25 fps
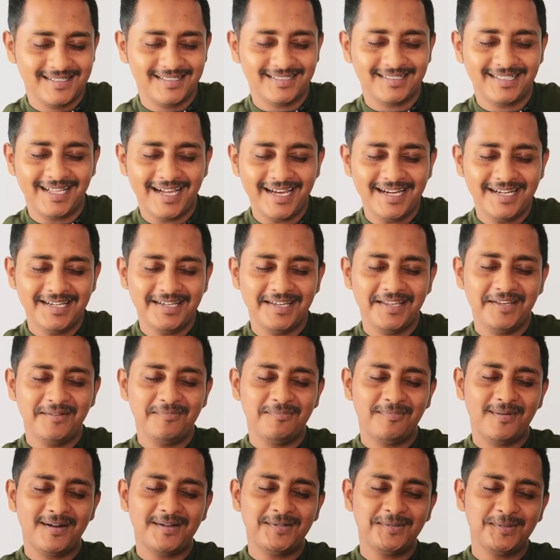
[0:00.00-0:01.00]
ninety
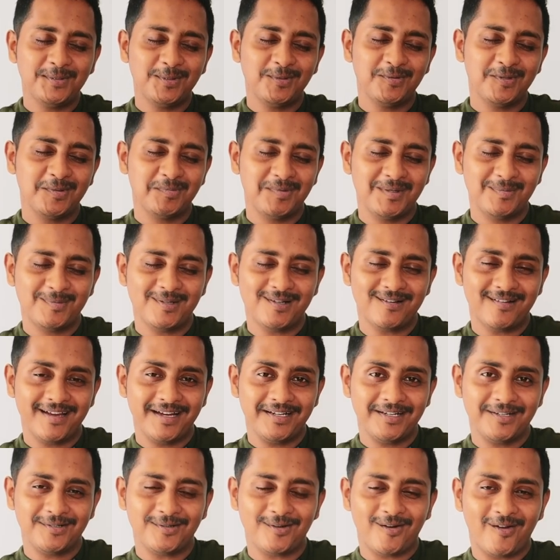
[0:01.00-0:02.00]
percent of the people
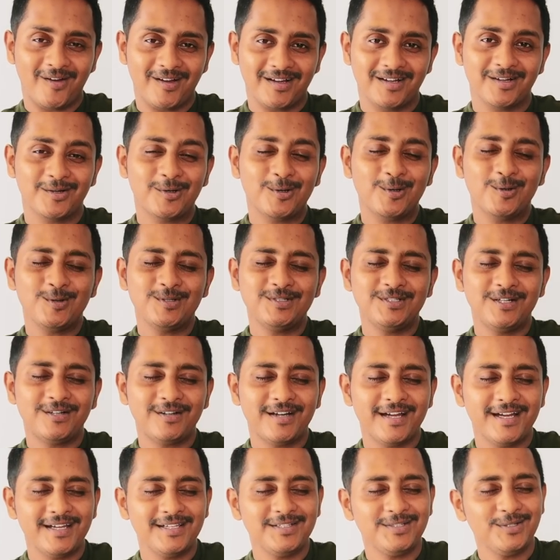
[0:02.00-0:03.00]
write it wrong. Close
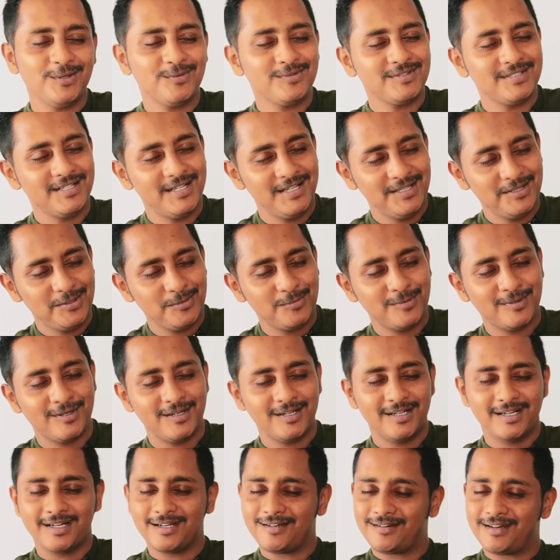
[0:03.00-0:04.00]
your eyes, you've seen the
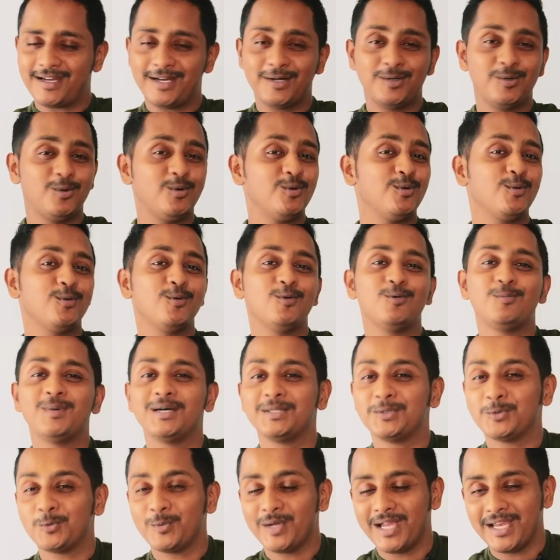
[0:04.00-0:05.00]
word and write, don't go
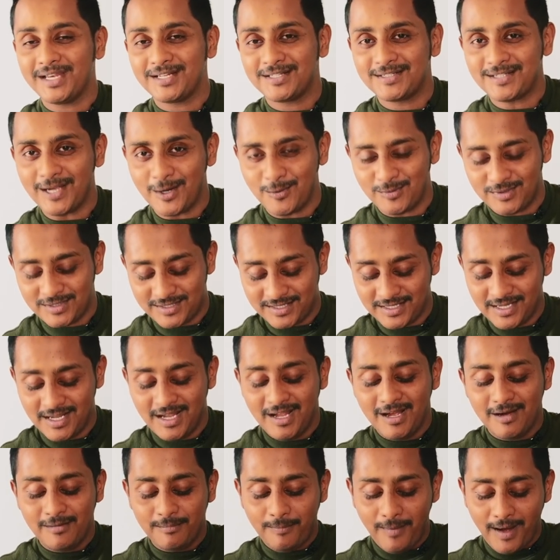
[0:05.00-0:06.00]
by the way it sounds.
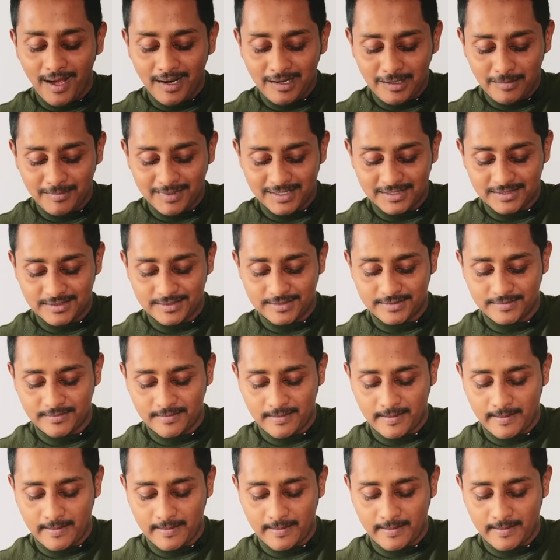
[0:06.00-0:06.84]
Parliament.